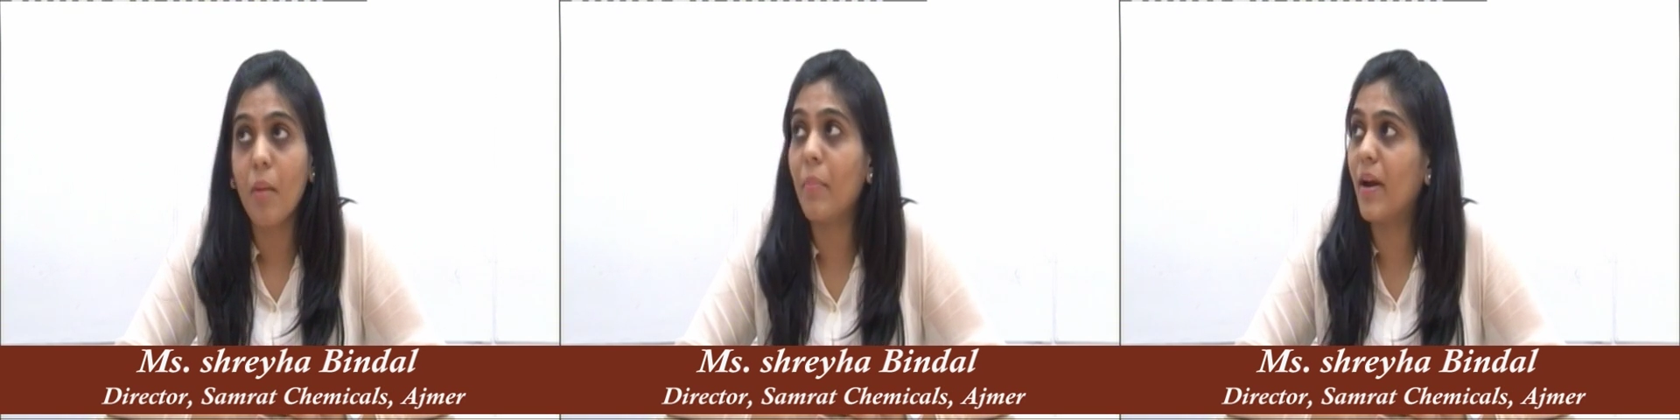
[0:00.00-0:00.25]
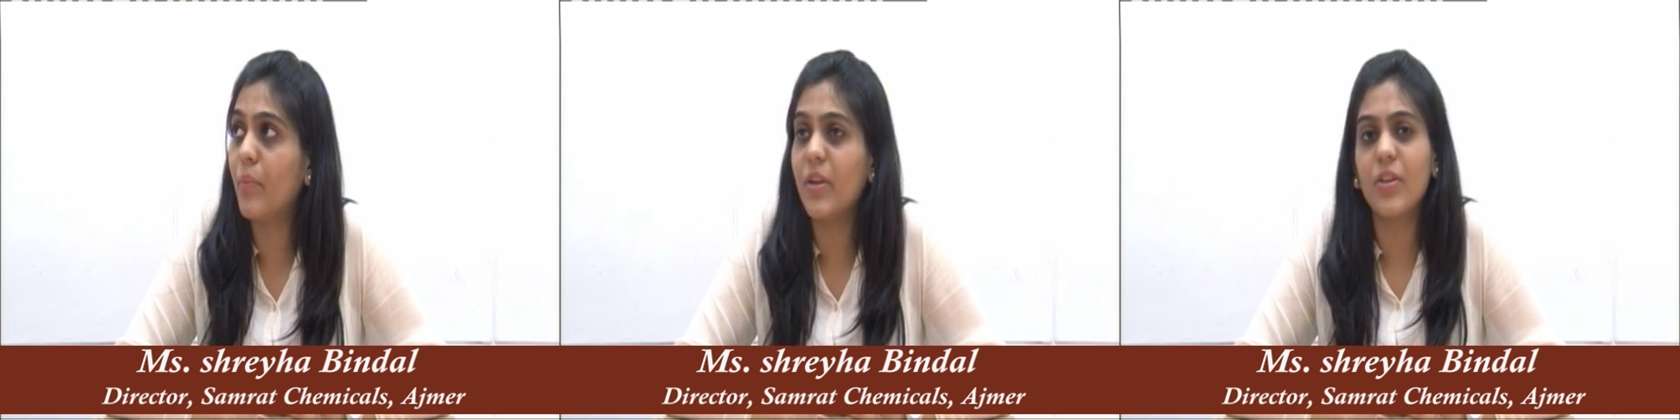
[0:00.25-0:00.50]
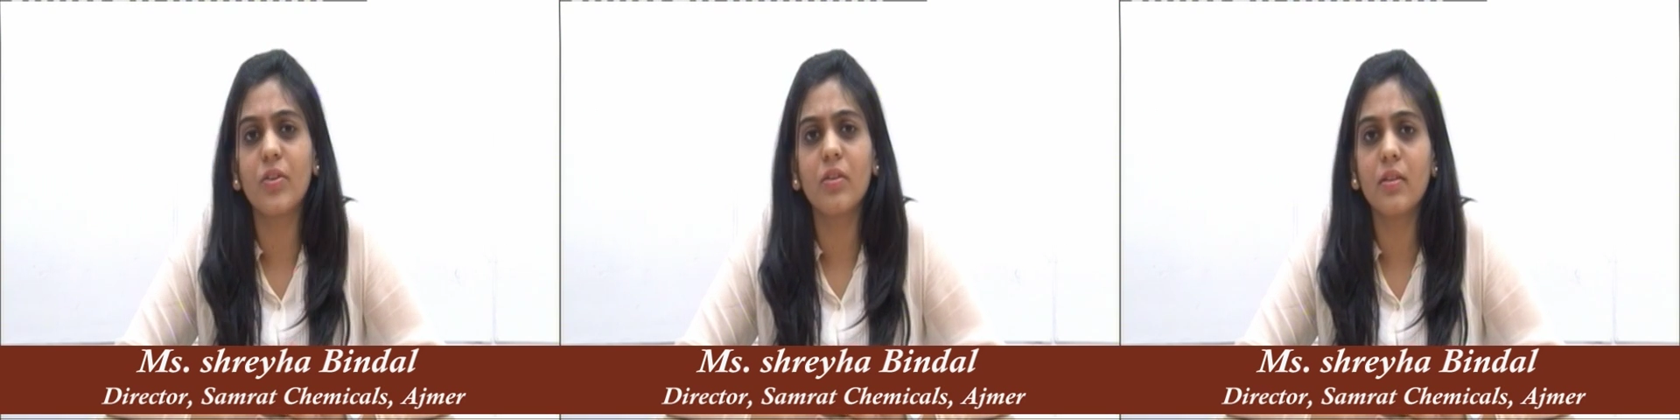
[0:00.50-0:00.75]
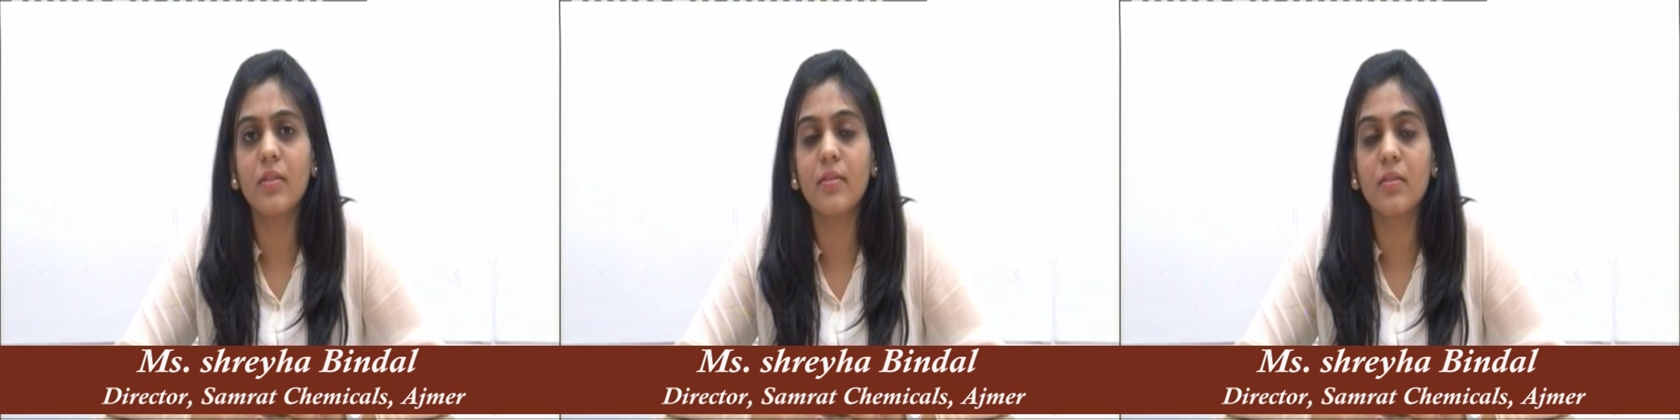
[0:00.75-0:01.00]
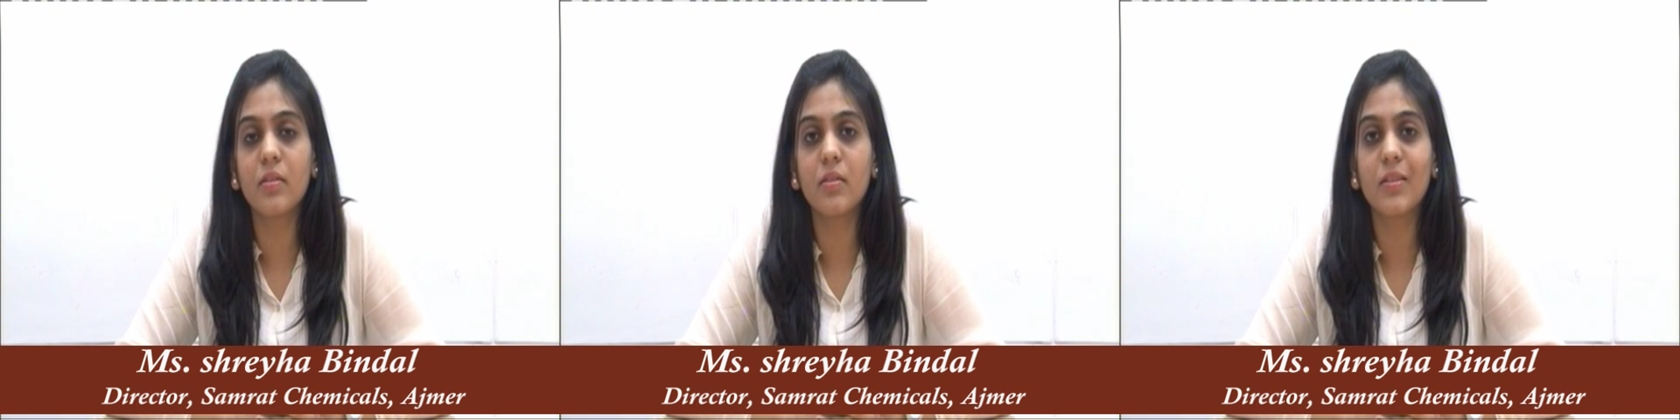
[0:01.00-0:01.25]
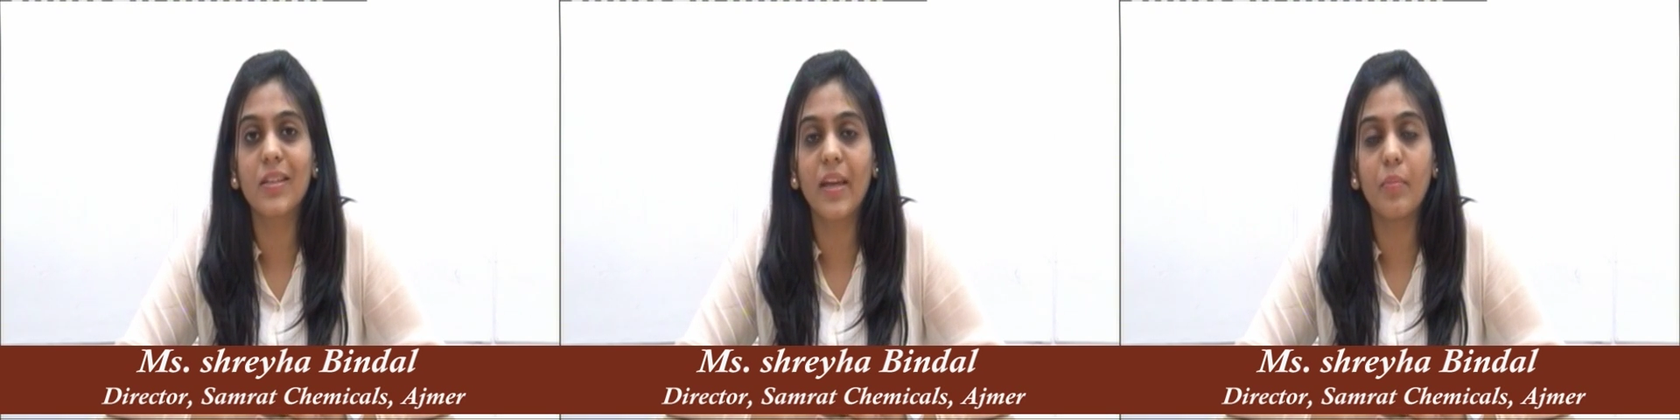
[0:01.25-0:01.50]
My venture is
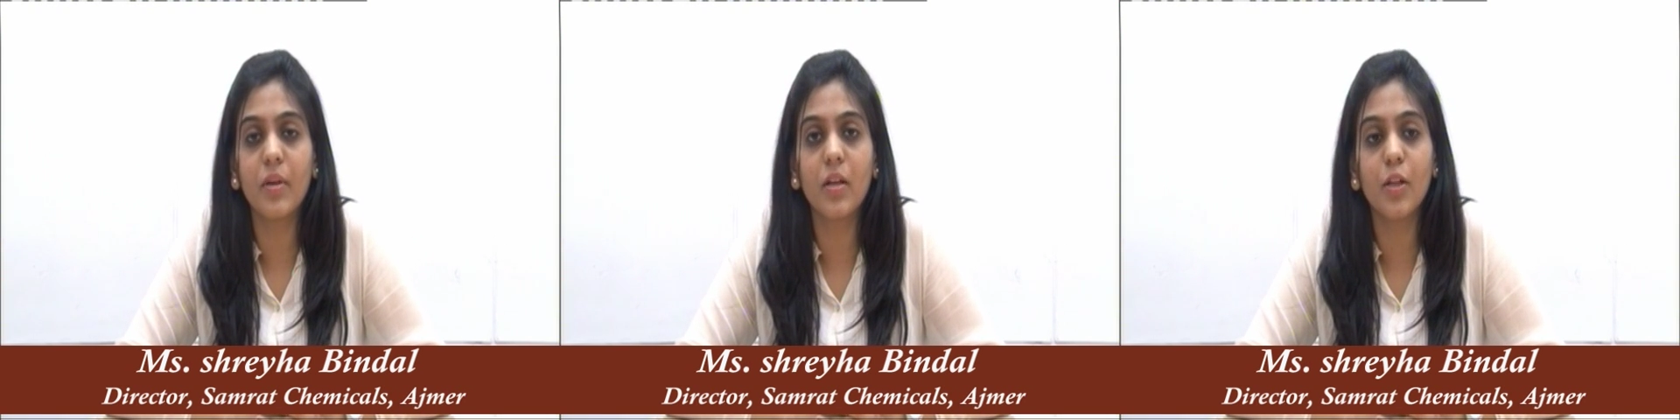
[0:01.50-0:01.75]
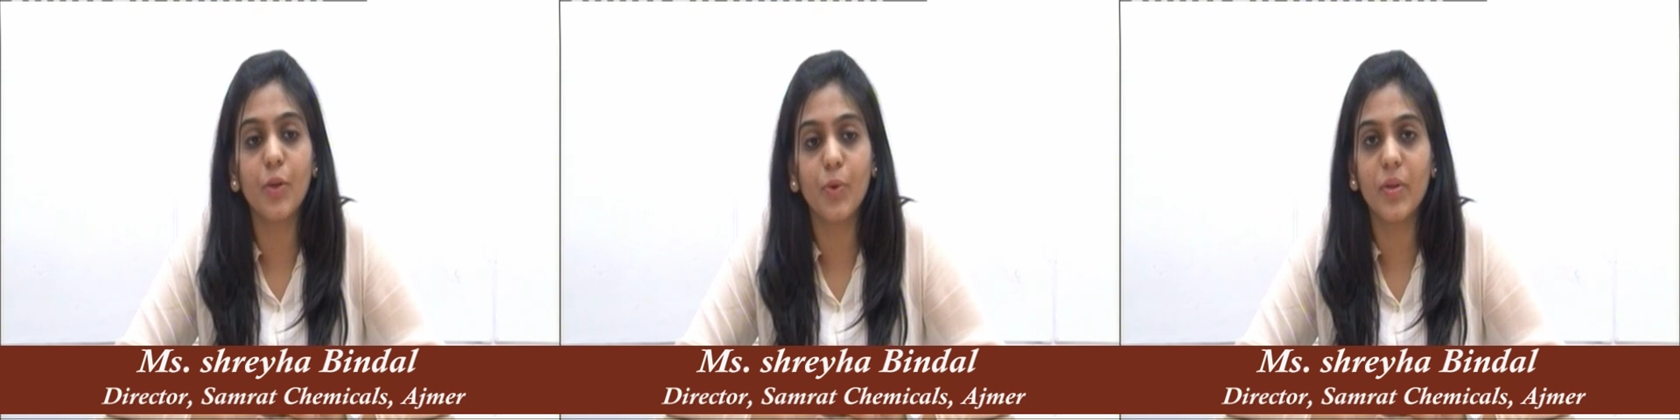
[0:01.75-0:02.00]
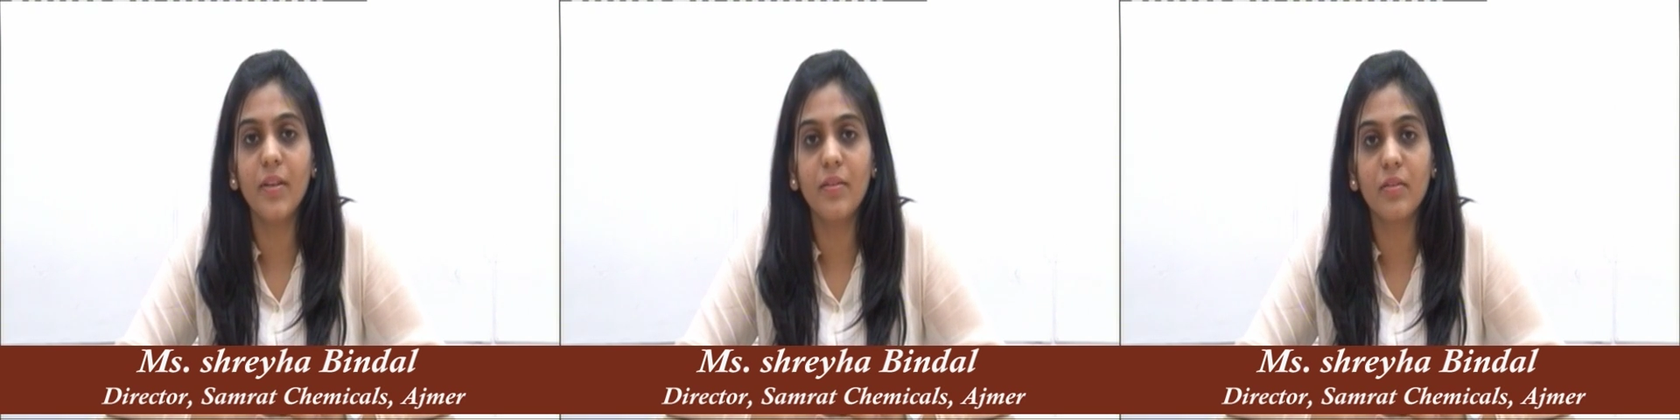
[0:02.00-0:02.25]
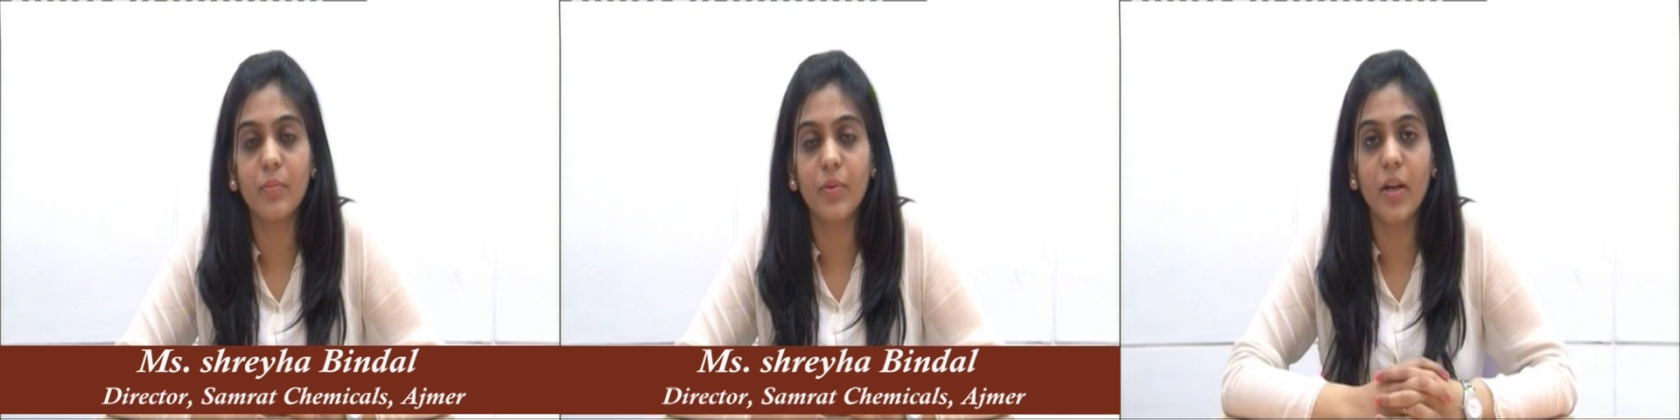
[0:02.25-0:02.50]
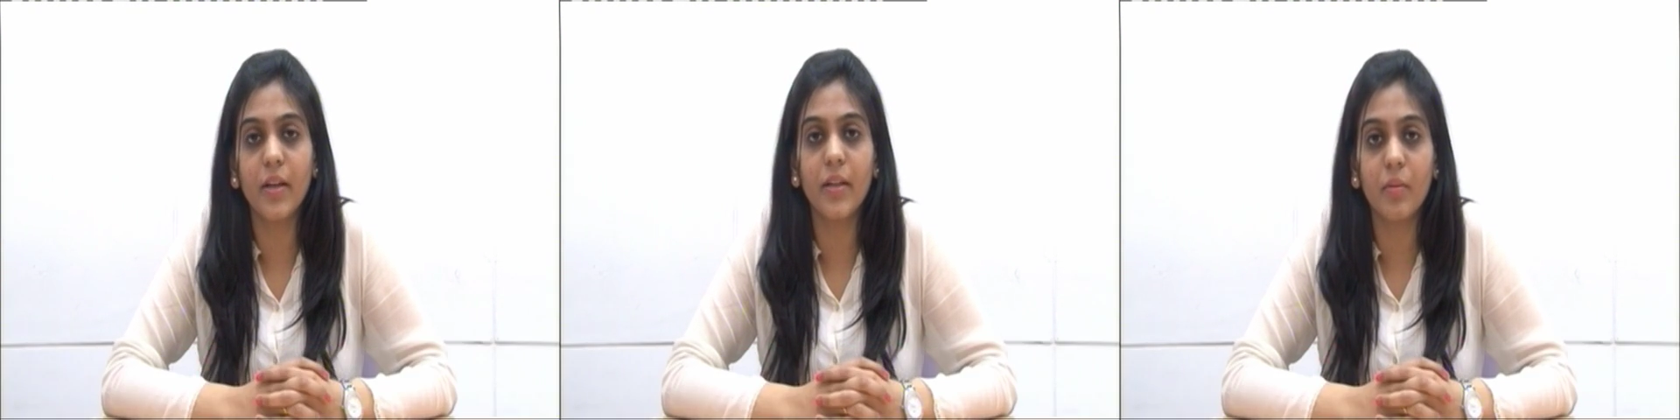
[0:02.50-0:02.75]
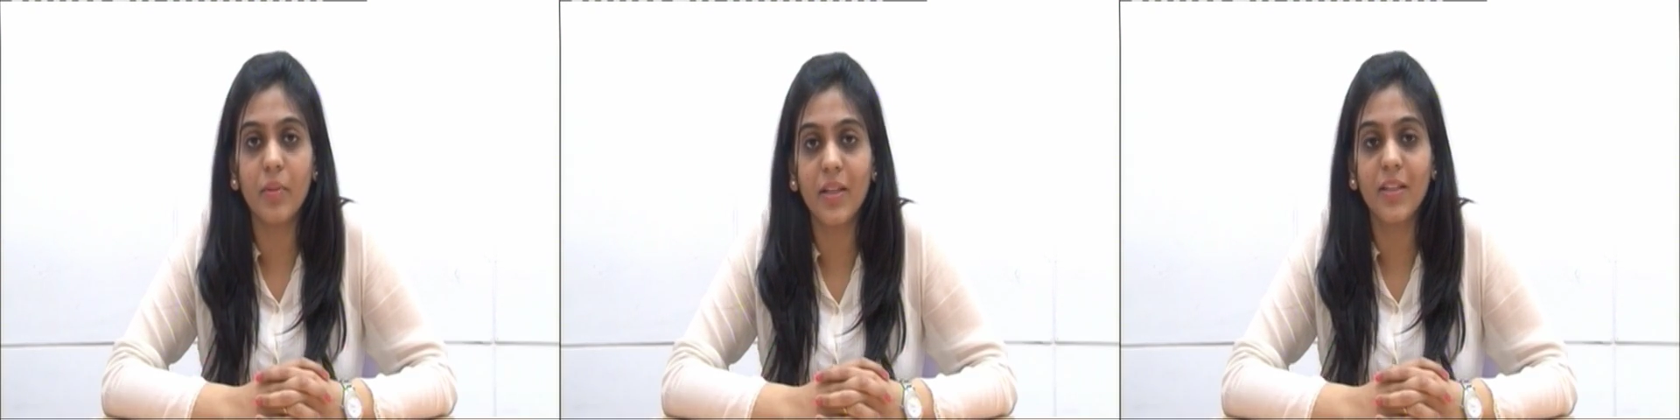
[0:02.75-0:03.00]
a chemical unit, Samrat
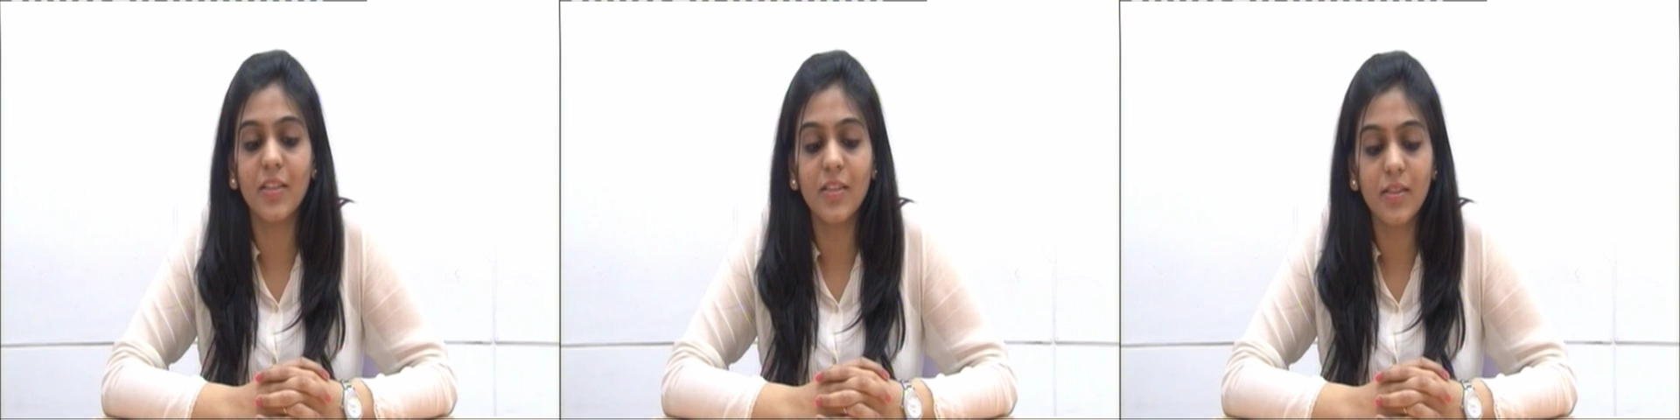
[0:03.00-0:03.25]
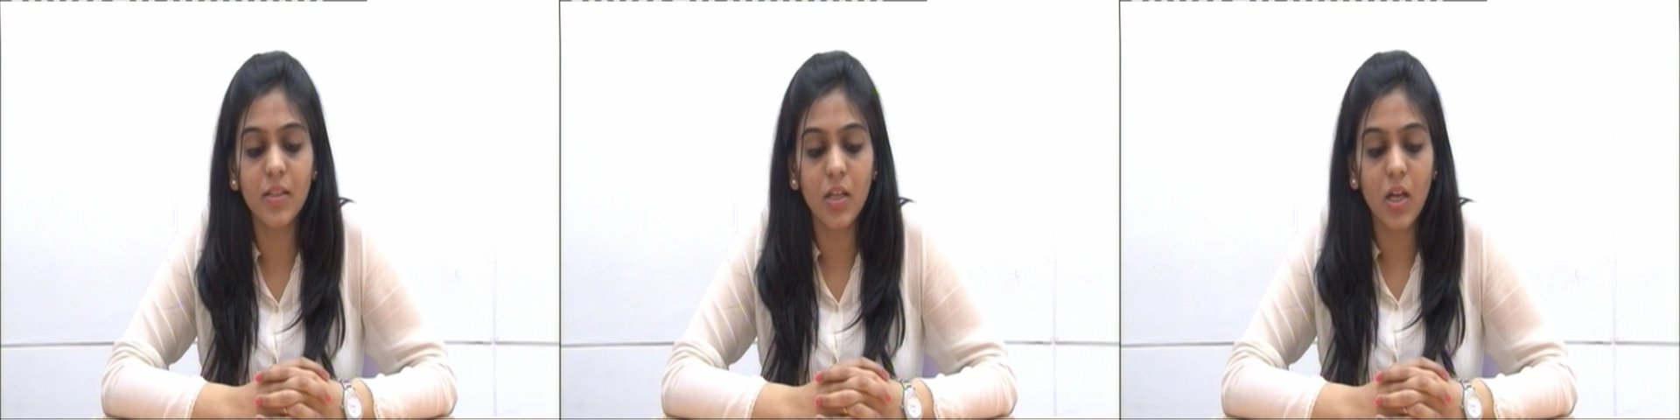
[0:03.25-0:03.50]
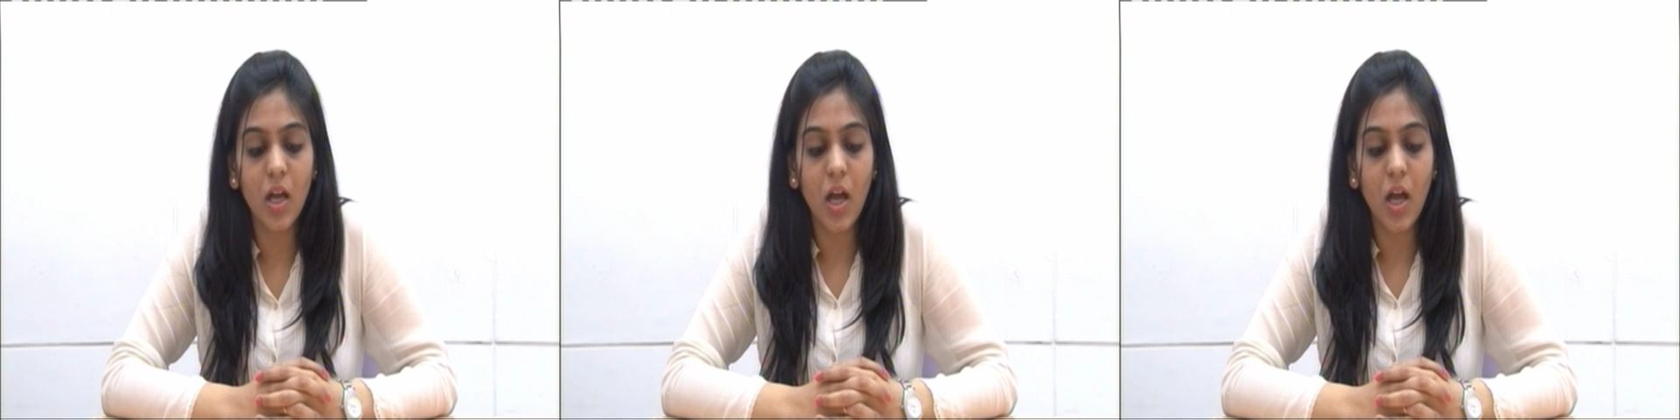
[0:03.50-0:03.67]
Chemicals.